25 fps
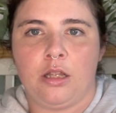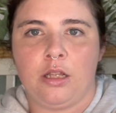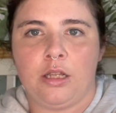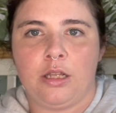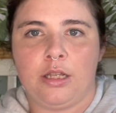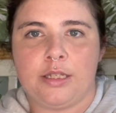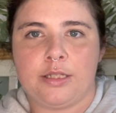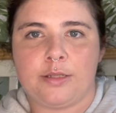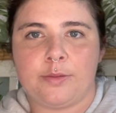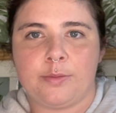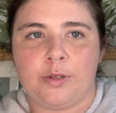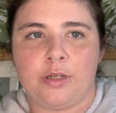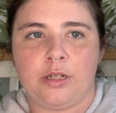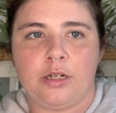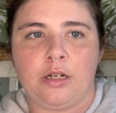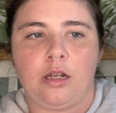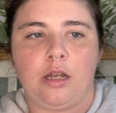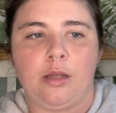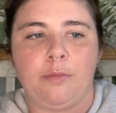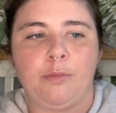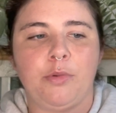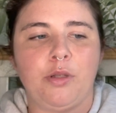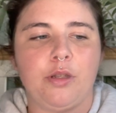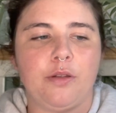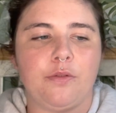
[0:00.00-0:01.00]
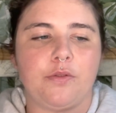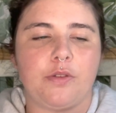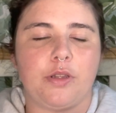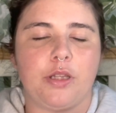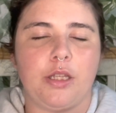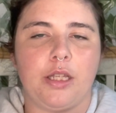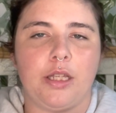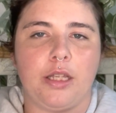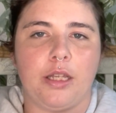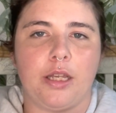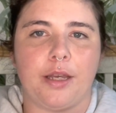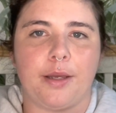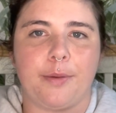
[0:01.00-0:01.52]
This one, I moved
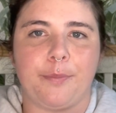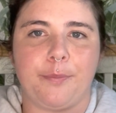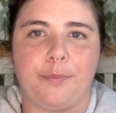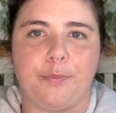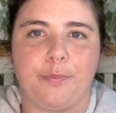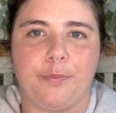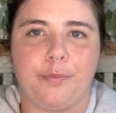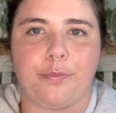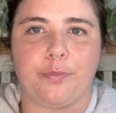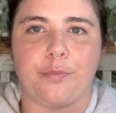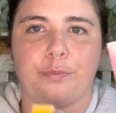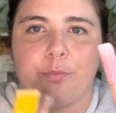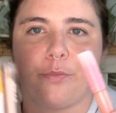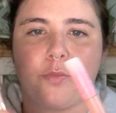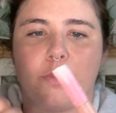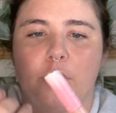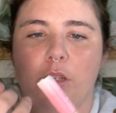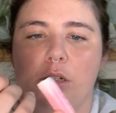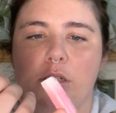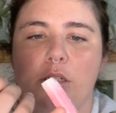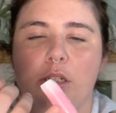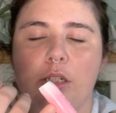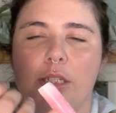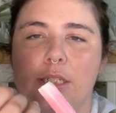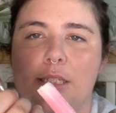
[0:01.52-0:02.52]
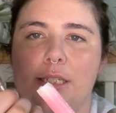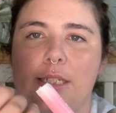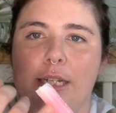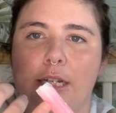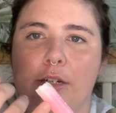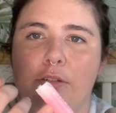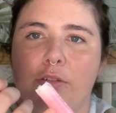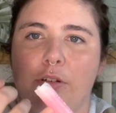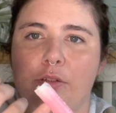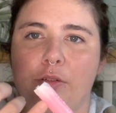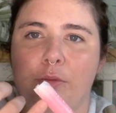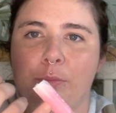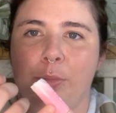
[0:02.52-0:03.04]
took the
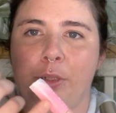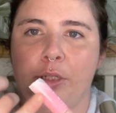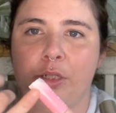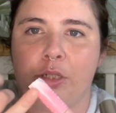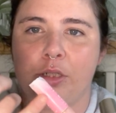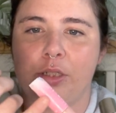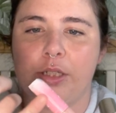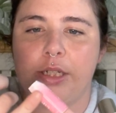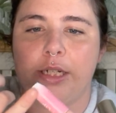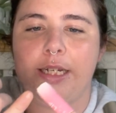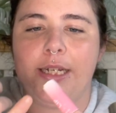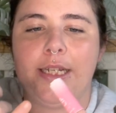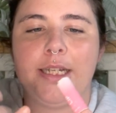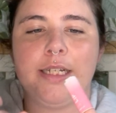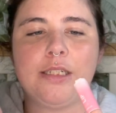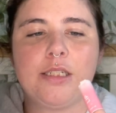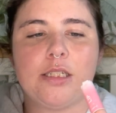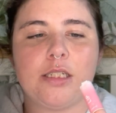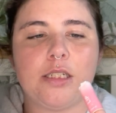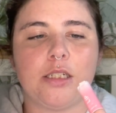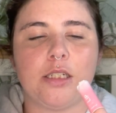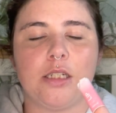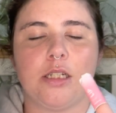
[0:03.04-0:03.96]
sticker off and put it on the lid.